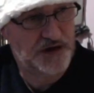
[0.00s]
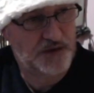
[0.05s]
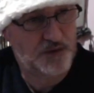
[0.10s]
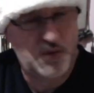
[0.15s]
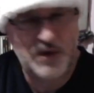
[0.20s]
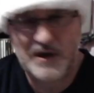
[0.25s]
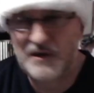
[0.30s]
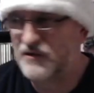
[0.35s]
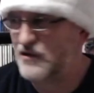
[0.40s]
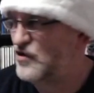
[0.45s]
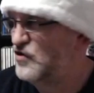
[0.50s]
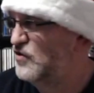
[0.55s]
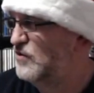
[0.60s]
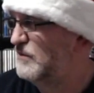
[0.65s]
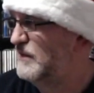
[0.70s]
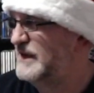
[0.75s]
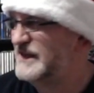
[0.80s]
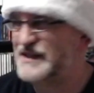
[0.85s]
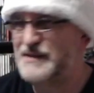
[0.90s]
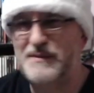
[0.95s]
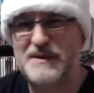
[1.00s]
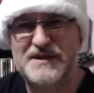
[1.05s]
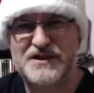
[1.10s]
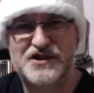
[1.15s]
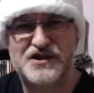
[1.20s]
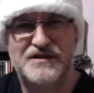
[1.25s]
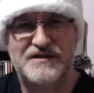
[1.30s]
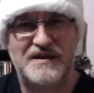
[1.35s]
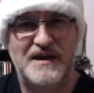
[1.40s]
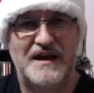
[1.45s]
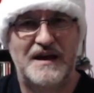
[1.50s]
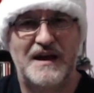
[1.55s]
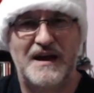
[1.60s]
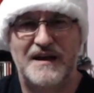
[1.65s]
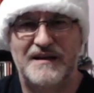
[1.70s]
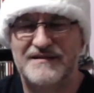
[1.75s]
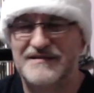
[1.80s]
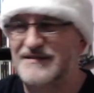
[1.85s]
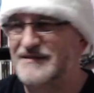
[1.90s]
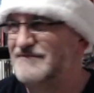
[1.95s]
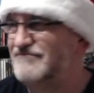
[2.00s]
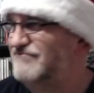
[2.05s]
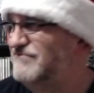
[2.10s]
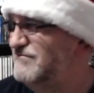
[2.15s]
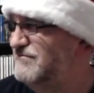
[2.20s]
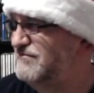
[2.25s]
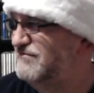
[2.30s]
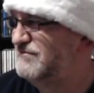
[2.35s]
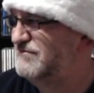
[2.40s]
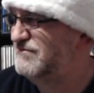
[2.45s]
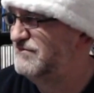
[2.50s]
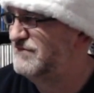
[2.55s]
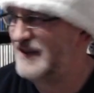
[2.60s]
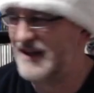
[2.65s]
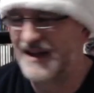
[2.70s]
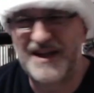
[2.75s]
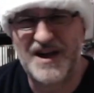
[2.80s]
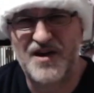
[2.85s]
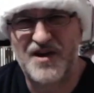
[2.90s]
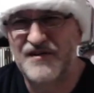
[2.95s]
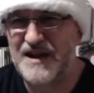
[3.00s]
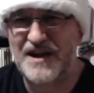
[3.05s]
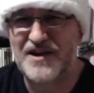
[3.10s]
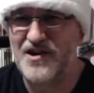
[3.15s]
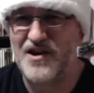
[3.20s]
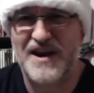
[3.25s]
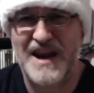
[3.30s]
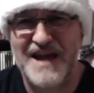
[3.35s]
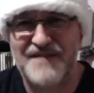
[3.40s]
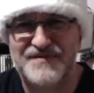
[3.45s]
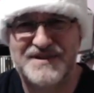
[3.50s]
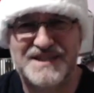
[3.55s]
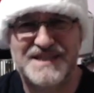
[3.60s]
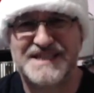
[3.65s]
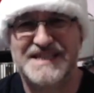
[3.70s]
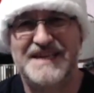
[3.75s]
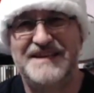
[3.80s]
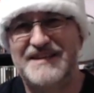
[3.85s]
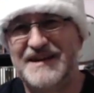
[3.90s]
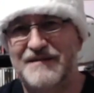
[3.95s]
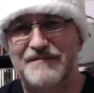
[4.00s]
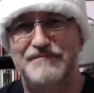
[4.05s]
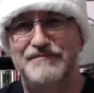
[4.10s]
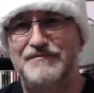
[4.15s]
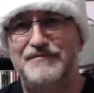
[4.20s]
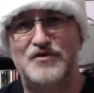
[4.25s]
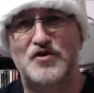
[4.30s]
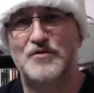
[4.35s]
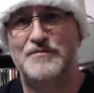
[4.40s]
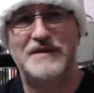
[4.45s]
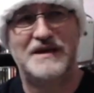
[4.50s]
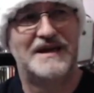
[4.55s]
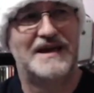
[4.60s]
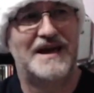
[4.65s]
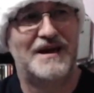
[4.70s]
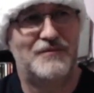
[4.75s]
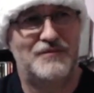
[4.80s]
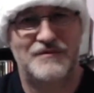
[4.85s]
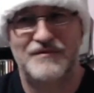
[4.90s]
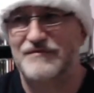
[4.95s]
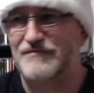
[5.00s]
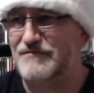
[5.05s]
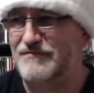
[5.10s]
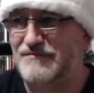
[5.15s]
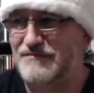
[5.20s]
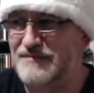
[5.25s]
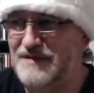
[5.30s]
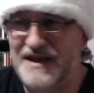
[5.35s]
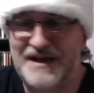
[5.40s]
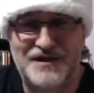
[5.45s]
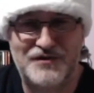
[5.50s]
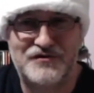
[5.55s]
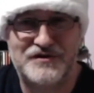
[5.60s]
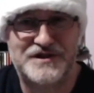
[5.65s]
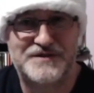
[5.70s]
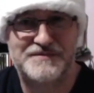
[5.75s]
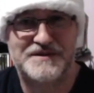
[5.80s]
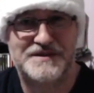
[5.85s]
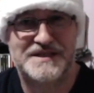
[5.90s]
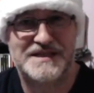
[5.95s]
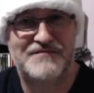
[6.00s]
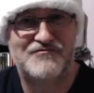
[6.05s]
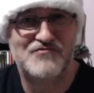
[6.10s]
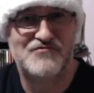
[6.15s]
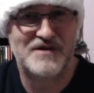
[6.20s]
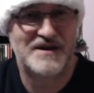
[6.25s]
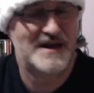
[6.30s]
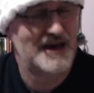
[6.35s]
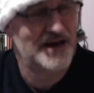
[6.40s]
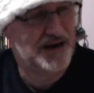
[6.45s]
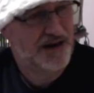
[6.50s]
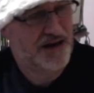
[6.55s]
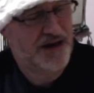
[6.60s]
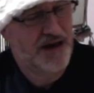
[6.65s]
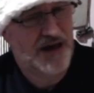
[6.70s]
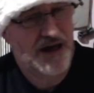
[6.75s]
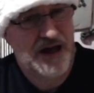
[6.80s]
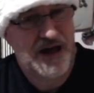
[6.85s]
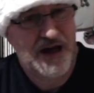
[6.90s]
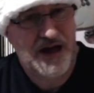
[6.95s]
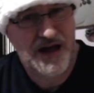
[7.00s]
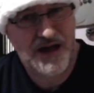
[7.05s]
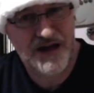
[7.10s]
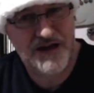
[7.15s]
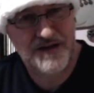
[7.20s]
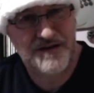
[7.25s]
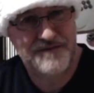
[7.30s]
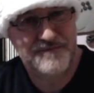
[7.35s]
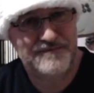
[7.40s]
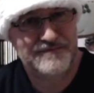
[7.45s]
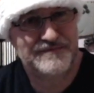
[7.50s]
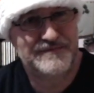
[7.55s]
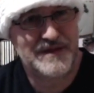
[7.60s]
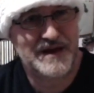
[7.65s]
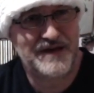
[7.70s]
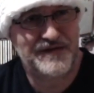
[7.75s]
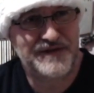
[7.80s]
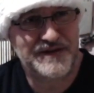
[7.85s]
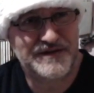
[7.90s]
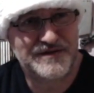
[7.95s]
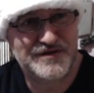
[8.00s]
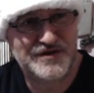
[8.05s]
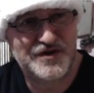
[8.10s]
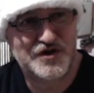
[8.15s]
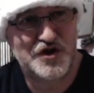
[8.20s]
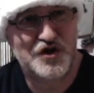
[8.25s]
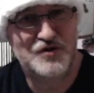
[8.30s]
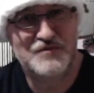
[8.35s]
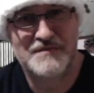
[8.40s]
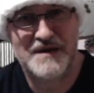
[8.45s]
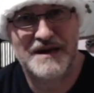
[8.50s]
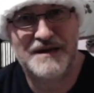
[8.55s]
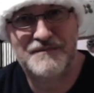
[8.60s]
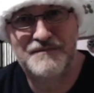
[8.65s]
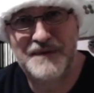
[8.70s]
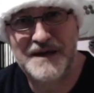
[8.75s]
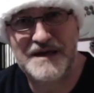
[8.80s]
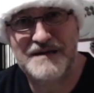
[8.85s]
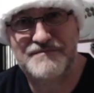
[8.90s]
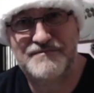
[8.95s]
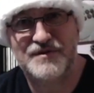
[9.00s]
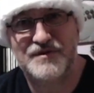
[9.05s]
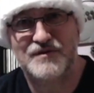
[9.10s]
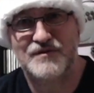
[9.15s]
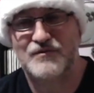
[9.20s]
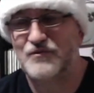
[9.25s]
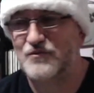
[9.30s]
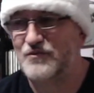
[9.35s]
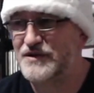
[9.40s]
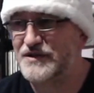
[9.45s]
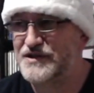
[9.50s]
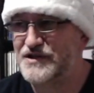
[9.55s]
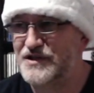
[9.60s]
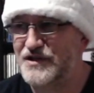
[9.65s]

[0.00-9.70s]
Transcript: World Cup, let's mention that. I can't ever see that coming out near Christmas ever again. I think too many people were